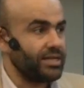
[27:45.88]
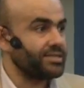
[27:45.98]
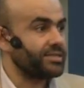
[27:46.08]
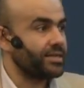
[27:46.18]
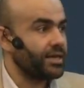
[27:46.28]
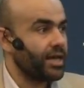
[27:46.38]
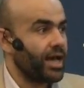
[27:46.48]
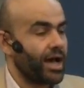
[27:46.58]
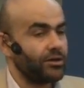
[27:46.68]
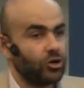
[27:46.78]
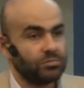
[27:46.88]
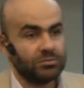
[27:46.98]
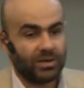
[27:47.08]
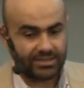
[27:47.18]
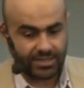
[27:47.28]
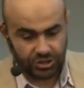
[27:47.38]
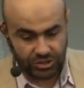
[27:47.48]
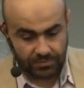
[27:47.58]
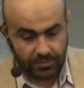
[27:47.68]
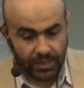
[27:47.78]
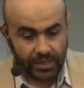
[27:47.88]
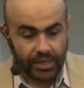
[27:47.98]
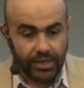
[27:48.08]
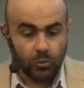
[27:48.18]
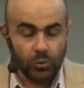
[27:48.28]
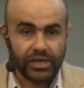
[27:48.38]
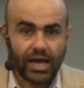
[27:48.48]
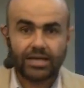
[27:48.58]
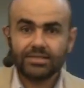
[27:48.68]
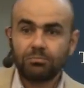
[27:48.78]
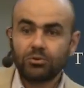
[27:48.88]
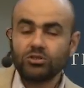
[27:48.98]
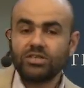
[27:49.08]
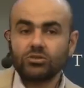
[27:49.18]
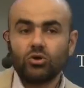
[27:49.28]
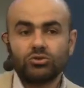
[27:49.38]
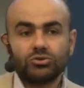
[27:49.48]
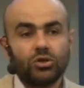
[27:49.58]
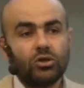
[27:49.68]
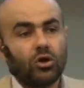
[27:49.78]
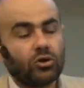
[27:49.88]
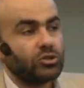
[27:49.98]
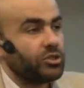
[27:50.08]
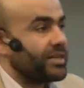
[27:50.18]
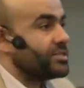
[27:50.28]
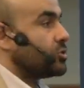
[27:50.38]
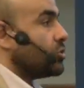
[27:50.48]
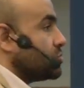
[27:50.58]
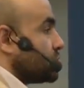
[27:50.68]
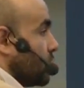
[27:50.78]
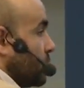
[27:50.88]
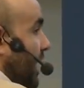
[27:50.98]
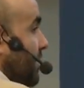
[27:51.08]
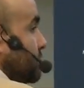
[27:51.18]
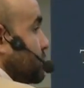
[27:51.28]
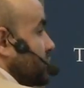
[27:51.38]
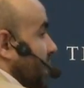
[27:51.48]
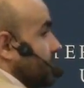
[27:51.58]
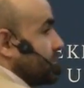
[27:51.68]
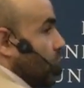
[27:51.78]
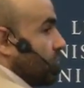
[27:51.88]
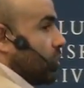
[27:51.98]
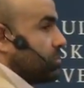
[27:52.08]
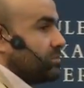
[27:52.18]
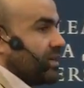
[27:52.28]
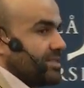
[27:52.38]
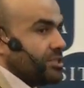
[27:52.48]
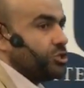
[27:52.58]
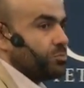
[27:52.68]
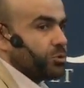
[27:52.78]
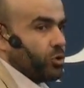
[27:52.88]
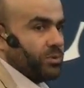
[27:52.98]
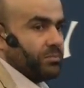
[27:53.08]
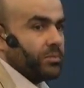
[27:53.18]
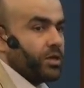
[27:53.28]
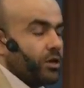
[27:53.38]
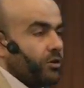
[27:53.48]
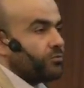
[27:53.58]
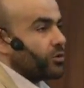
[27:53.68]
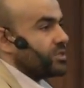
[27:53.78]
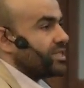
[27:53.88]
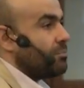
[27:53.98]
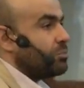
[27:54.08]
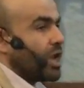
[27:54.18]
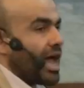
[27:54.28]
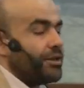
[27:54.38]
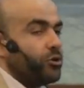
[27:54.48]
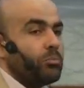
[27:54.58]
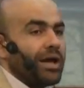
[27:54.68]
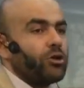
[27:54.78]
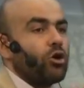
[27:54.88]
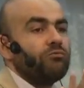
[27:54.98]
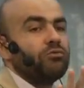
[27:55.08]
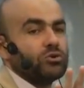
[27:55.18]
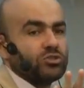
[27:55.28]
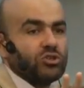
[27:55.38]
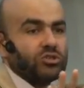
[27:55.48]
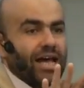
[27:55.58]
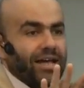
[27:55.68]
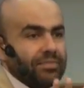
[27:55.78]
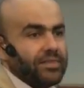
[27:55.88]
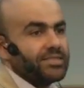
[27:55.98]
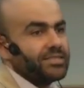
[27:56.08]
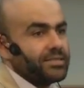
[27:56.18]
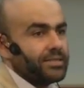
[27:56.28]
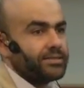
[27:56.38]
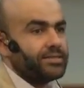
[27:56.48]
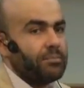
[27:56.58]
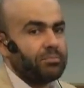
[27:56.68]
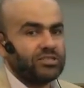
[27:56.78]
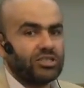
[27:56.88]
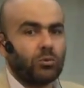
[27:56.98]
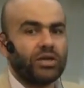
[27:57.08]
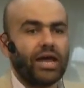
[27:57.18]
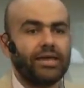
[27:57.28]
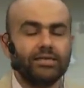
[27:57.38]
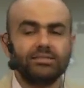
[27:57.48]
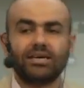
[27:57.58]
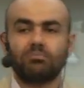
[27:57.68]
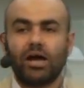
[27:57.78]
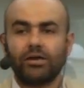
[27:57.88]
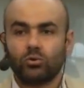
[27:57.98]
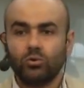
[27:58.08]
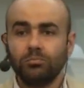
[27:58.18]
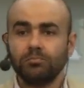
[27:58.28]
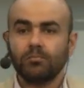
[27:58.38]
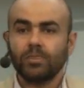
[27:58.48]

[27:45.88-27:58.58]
is an optimization. We, as a process control or automatic control, we have two types of optimization problem. For example, I know my comfort zone at this temperature. When I enter my room,